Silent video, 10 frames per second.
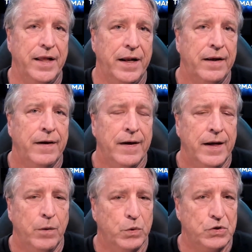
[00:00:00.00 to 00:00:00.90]
that
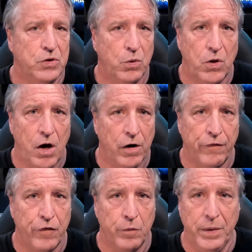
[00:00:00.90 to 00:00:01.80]
it was no longer
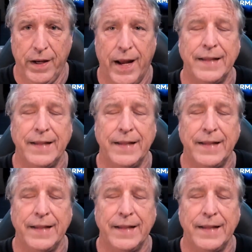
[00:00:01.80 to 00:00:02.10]
for me.